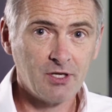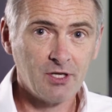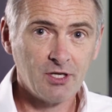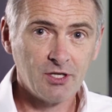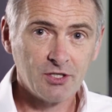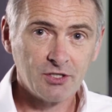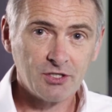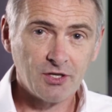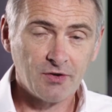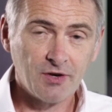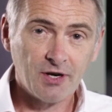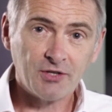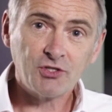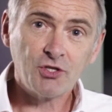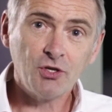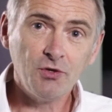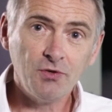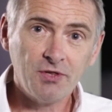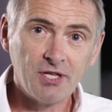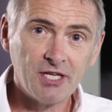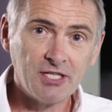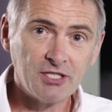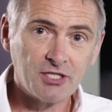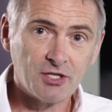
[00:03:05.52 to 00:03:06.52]
So there are two
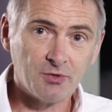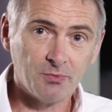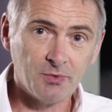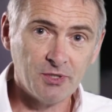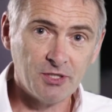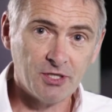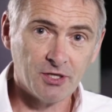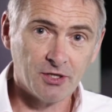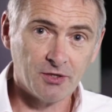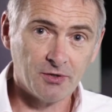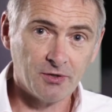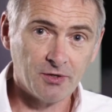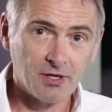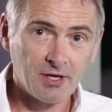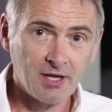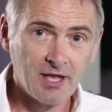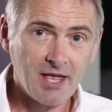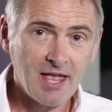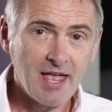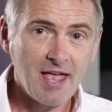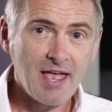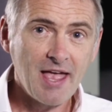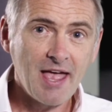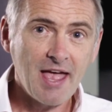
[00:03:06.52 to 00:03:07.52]
things that we do.
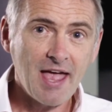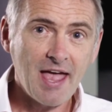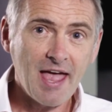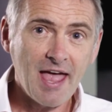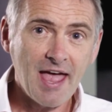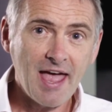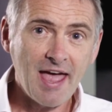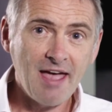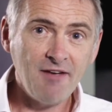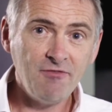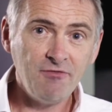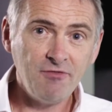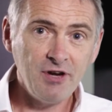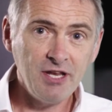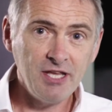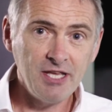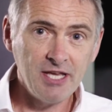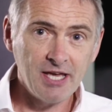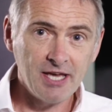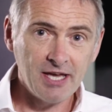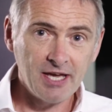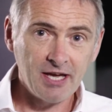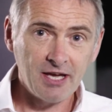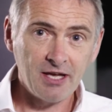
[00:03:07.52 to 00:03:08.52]
Every
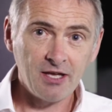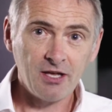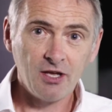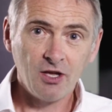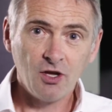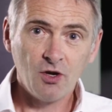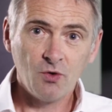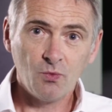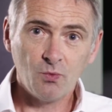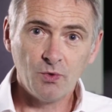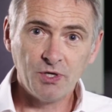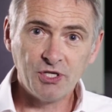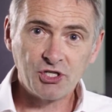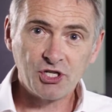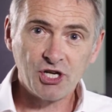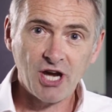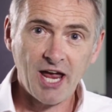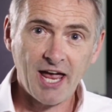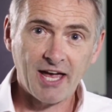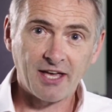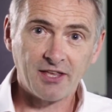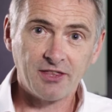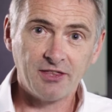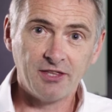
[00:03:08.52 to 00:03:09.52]
year, we
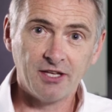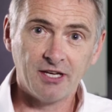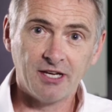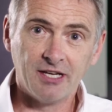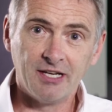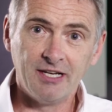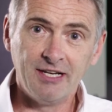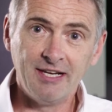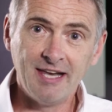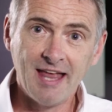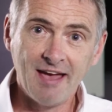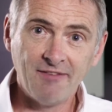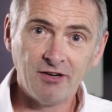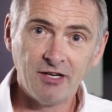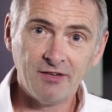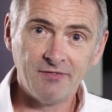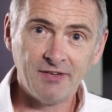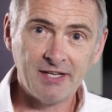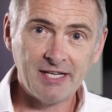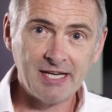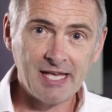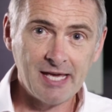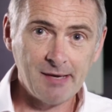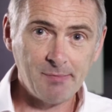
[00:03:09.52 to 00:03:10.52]
check the level of
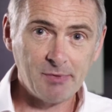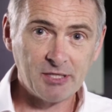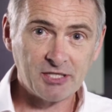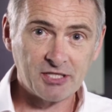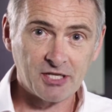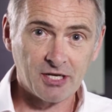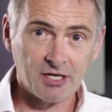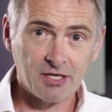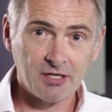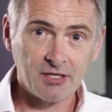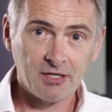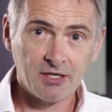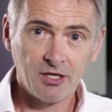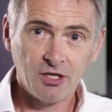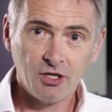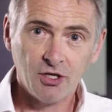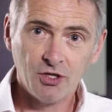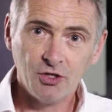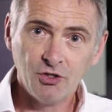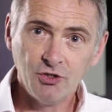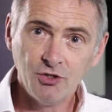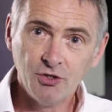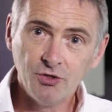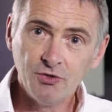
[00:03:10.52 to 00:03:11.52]
inhibitor
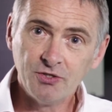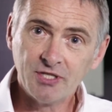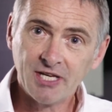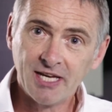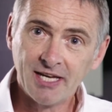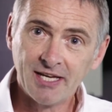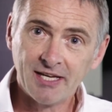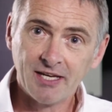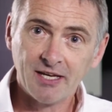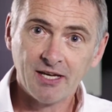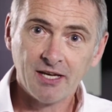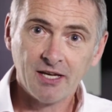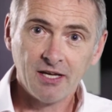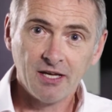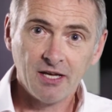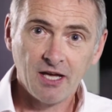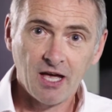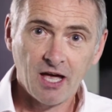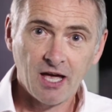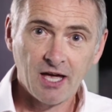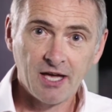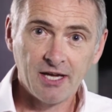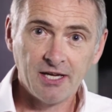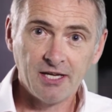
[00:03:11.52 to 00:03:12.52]
using
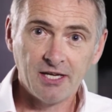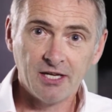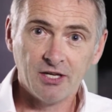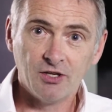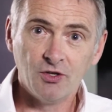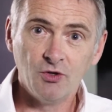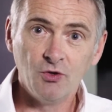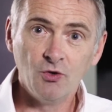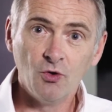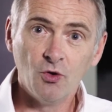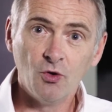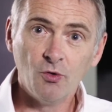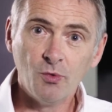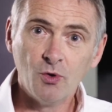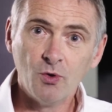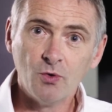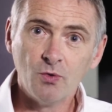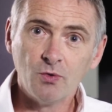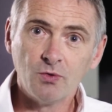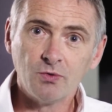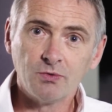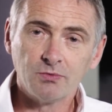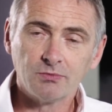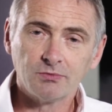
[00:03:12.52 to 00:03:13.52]
a
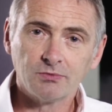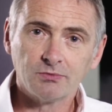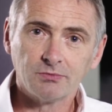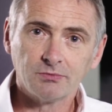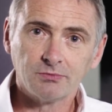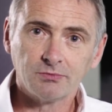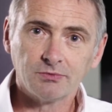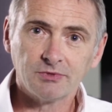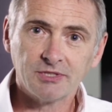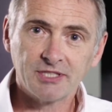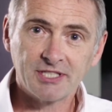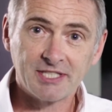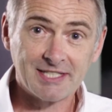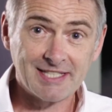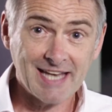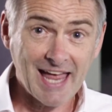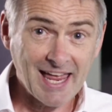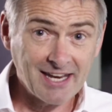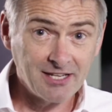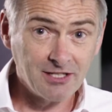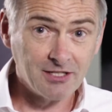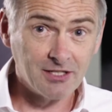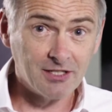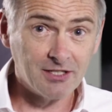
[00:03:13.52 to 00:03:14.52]
normal
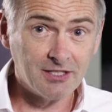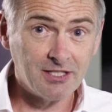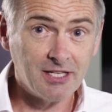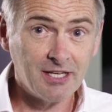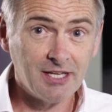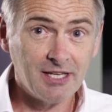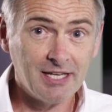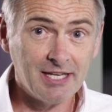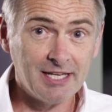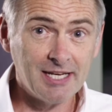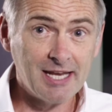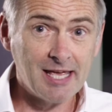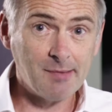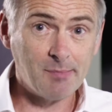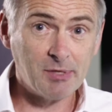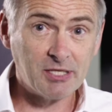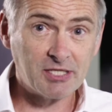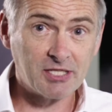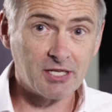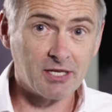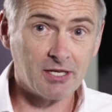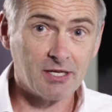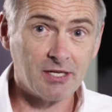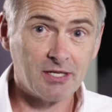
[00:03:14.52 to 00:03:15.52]
standard
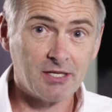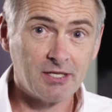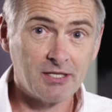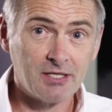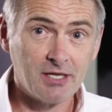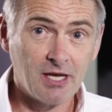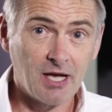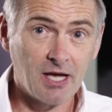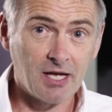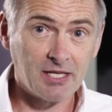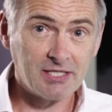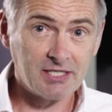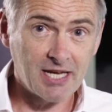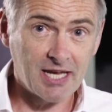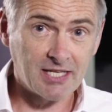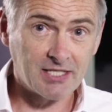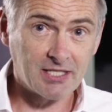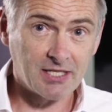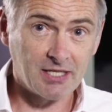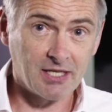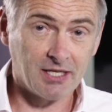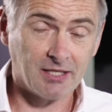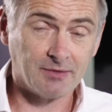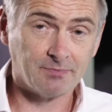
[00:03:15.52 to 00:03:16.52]
inhibitor uh,
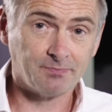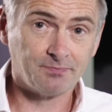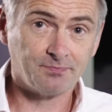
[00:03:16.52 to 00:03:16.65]
test kit.